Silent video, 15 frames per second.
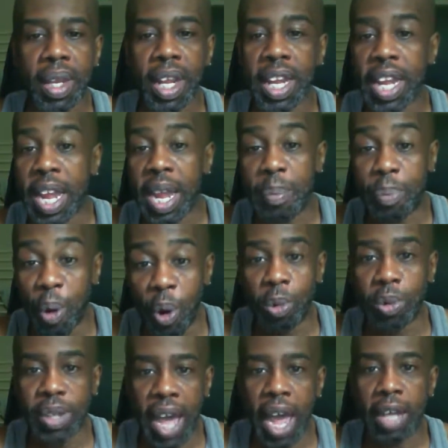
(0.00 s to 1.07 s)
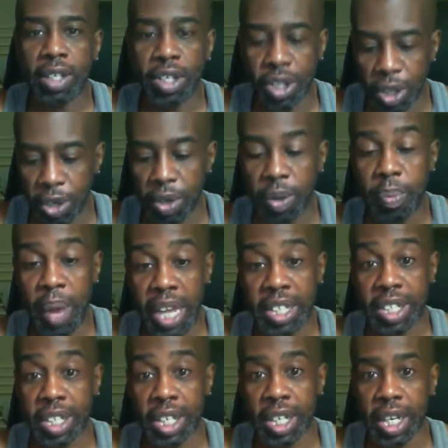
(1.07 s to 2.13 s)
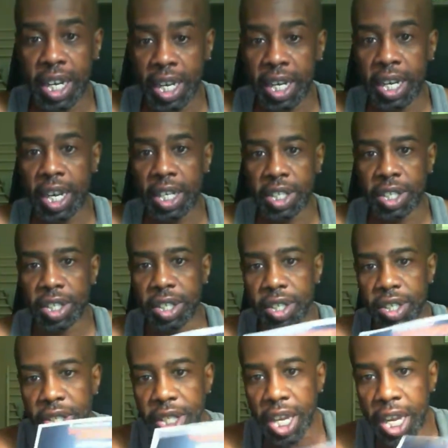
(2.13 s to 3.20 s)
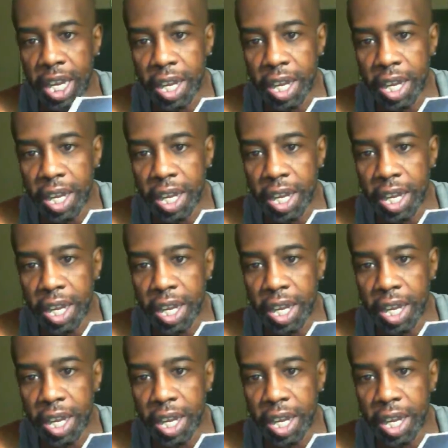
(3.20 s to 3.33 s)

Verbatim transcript: it boiled down to basically, as you can see,